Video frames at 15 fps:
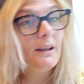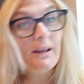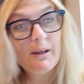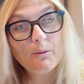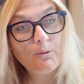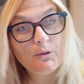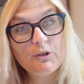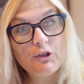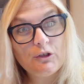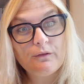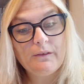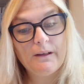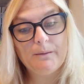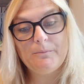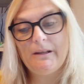it should
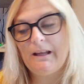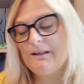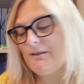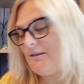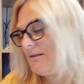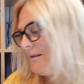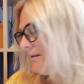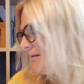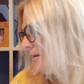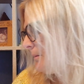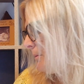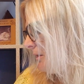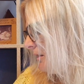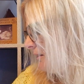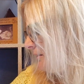fit him next
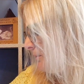summer as